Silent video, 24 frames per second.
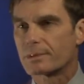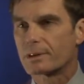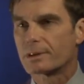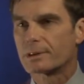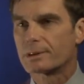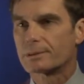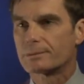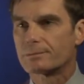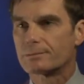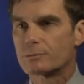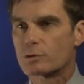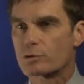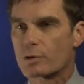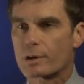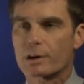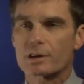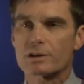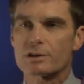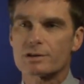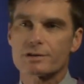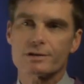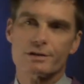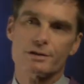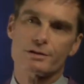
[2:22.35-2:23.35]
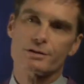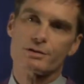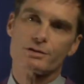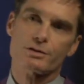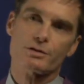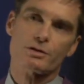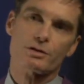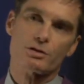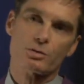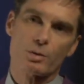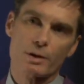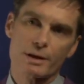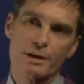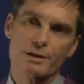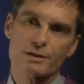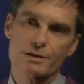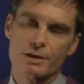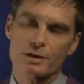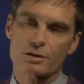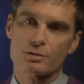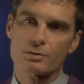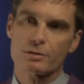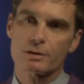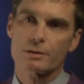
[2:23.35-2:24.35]
the dreaded diseases of the 20th
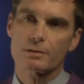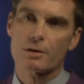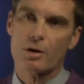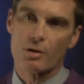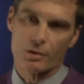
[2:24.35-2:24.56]
century,